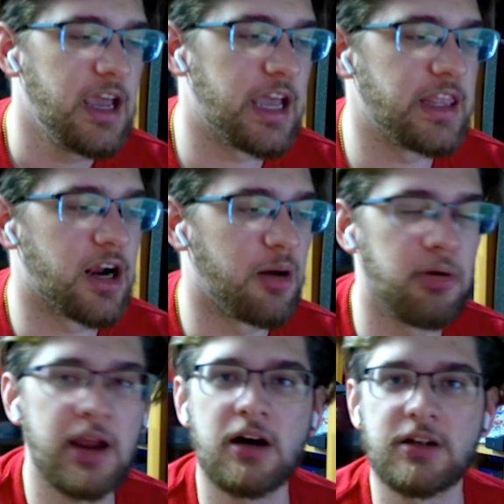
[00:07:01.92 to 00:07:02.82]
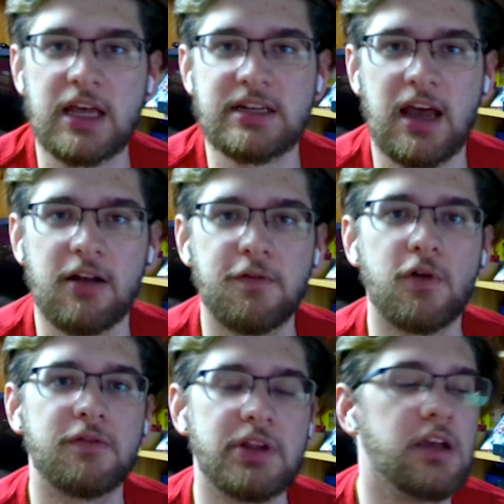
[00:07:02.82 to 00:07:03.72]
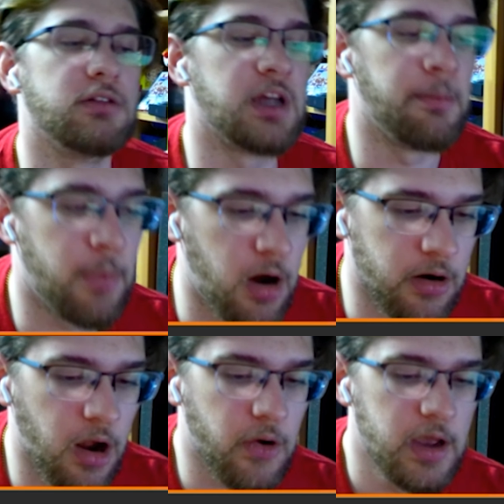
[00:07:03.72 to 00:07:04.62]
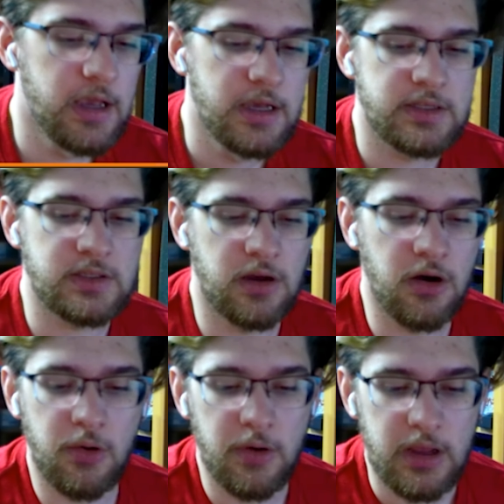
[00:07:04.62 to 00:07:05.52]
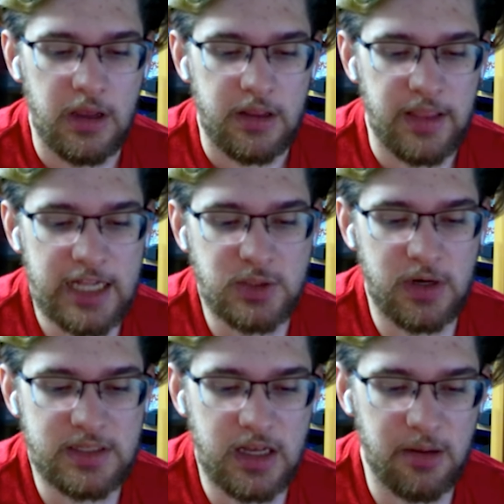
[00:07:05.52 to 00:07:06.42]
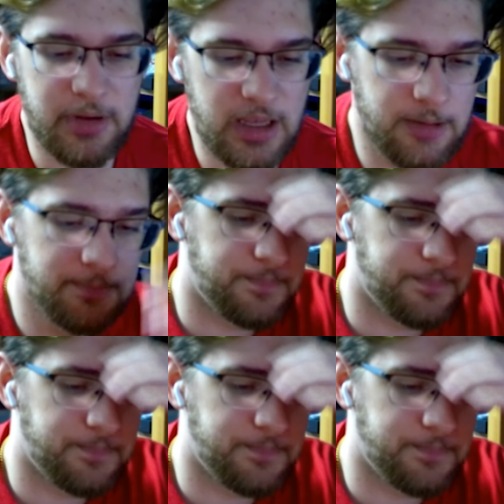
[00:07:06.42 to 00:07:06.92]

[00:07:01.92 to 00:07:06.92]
and then I'll break all that down for a video tomorrow. So that's what it's going to be.